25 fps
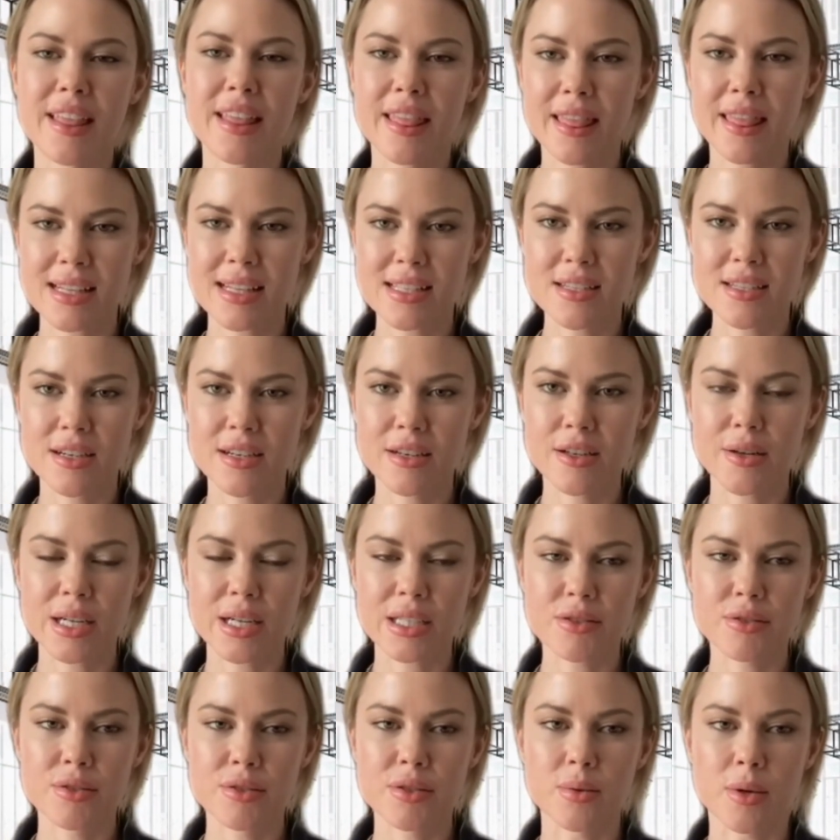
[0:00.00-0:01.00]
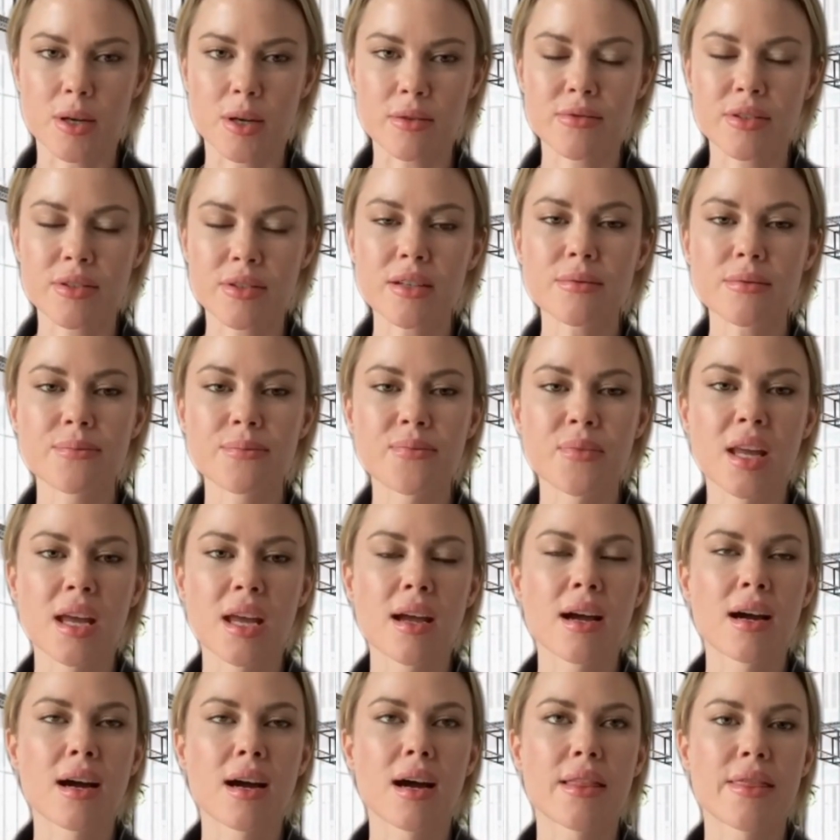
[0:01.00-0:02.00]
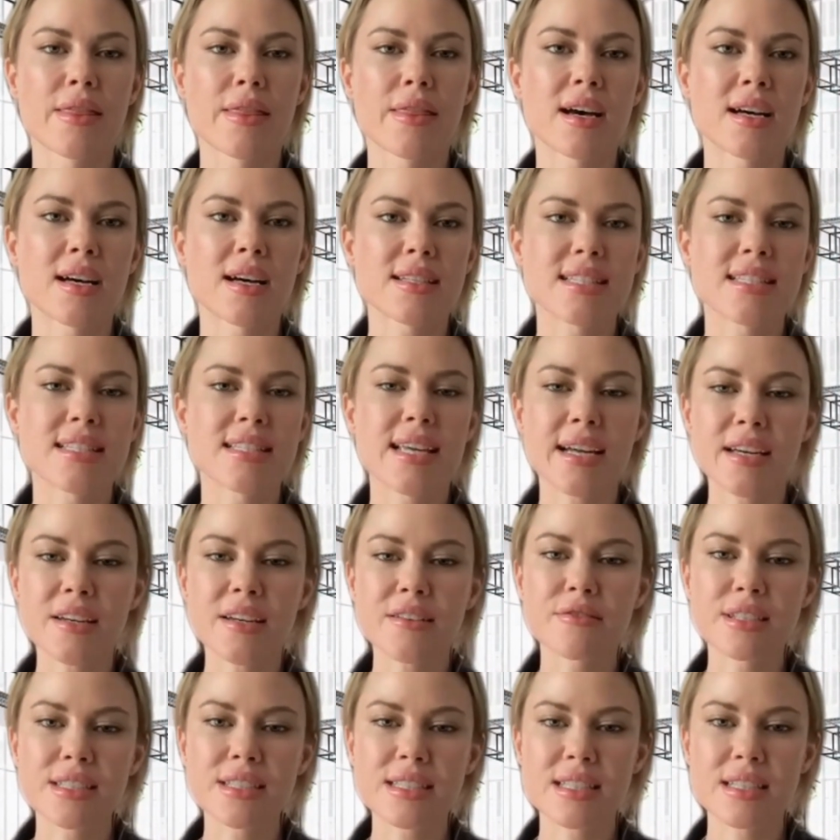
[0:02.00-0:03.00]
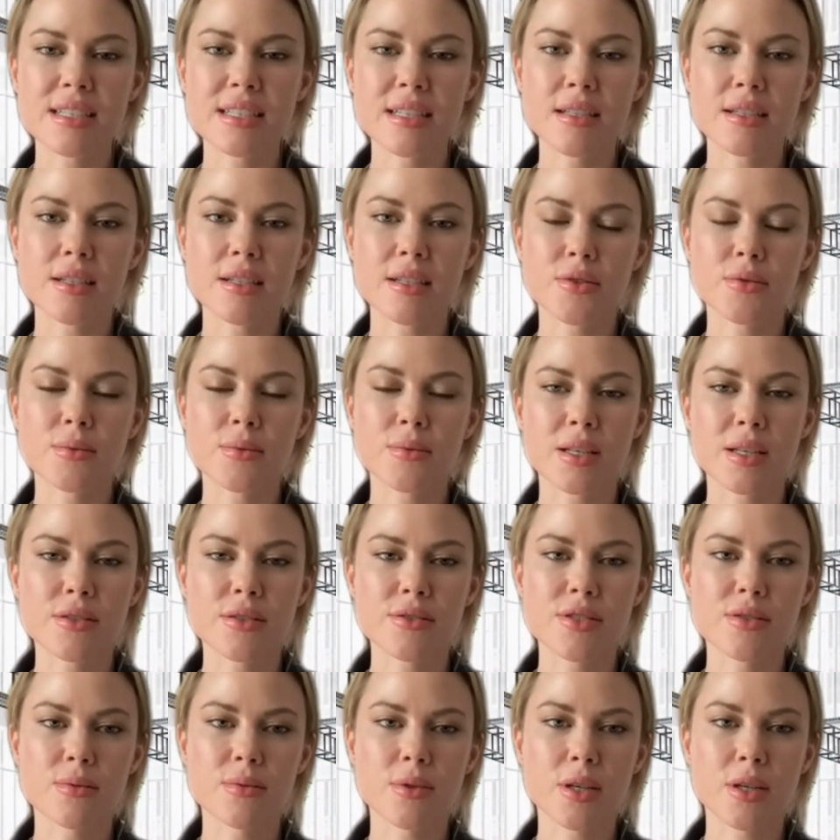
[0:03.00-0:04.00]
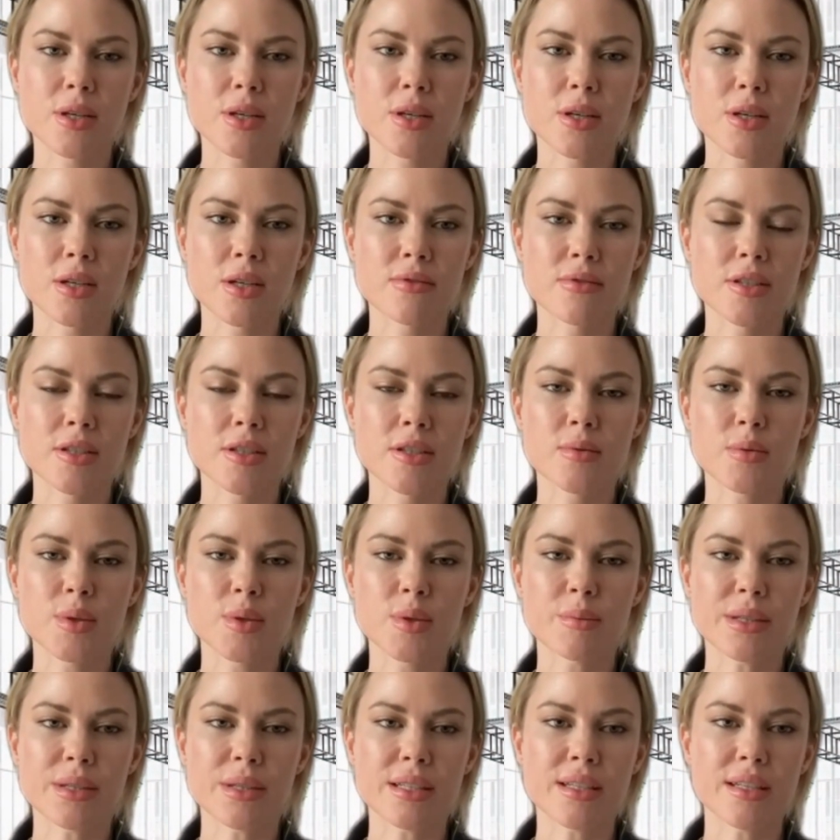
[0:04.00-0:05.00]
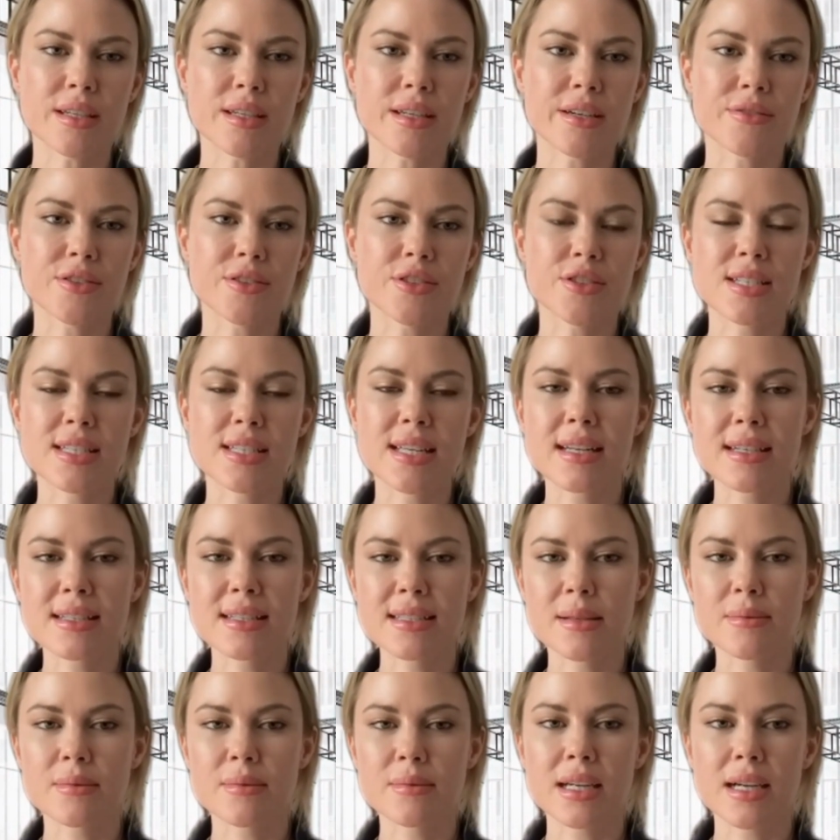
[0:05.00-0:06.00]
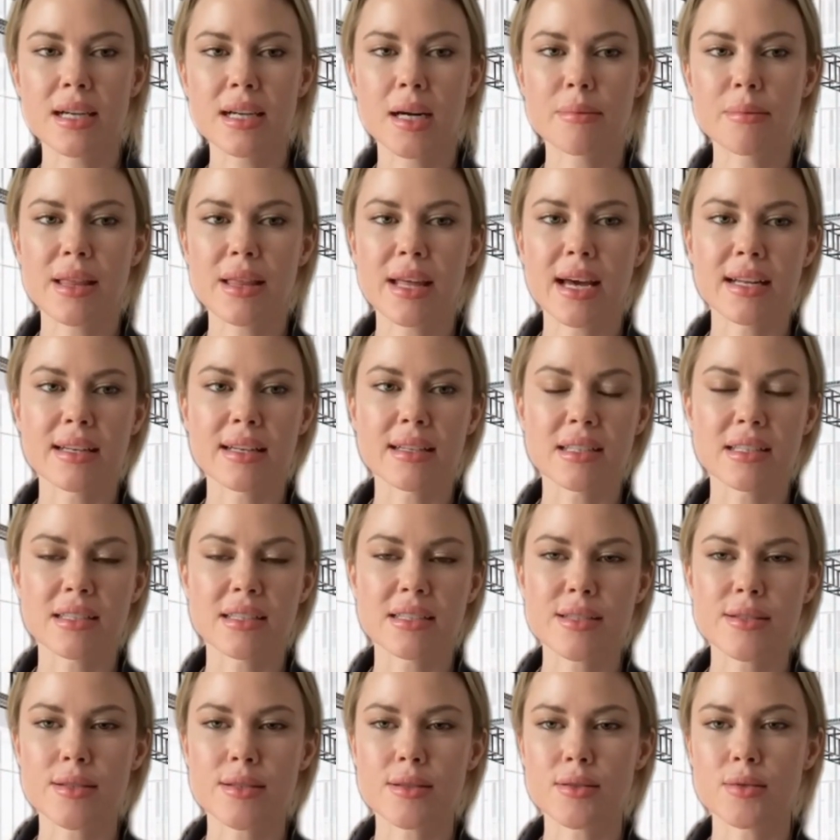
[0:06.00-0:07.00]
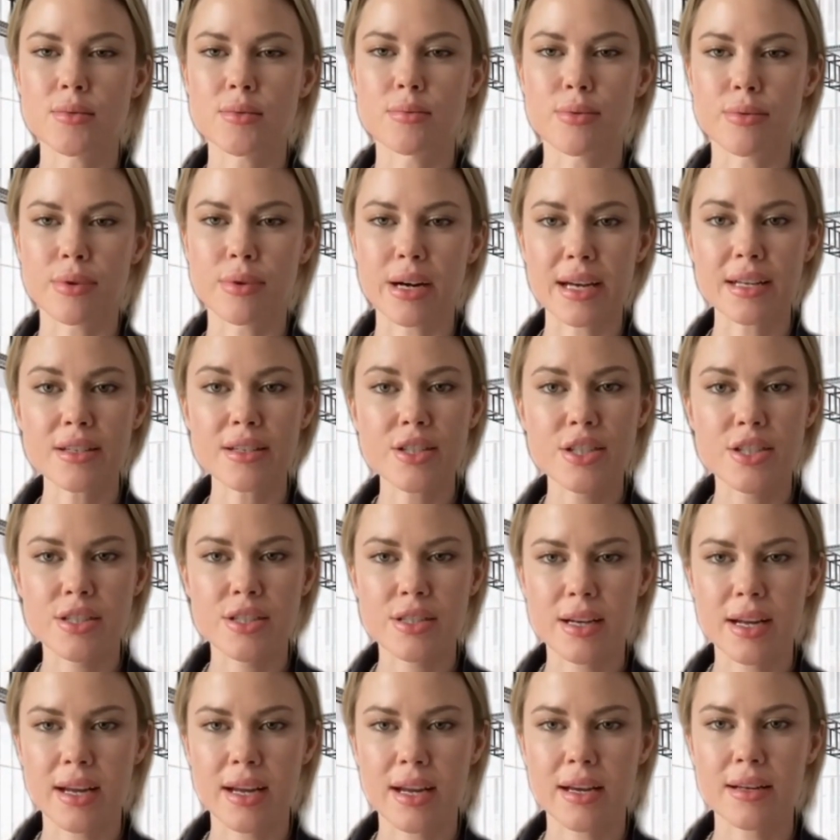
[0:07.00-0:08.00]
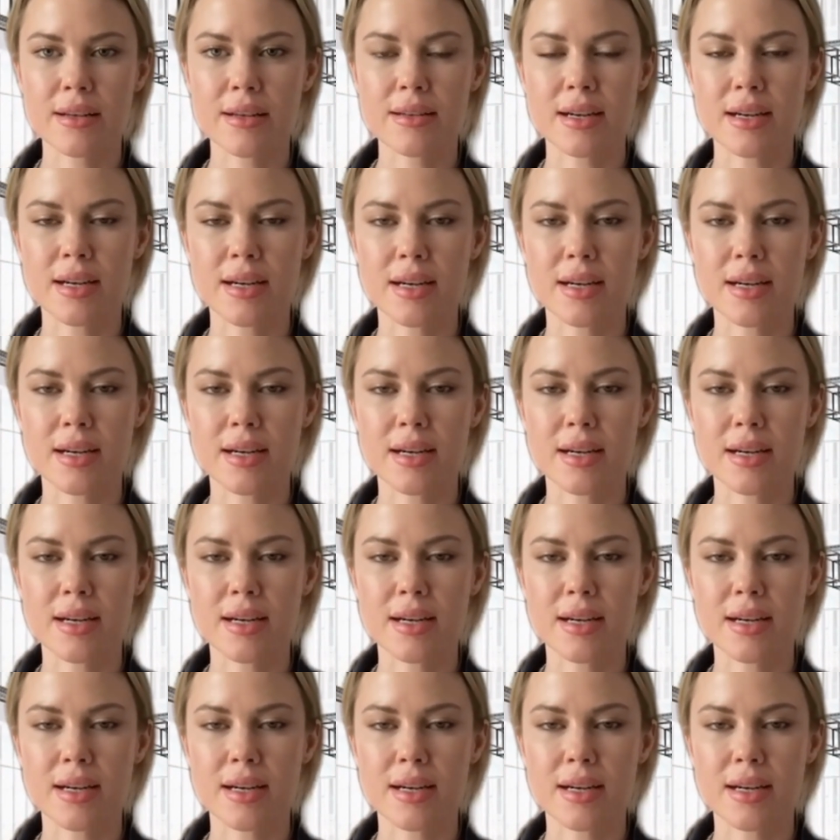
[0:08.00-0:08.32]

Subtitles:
That's going to go out through a workflow. The second reason you want to use a workflow would be if you're setting something up that needs to branch and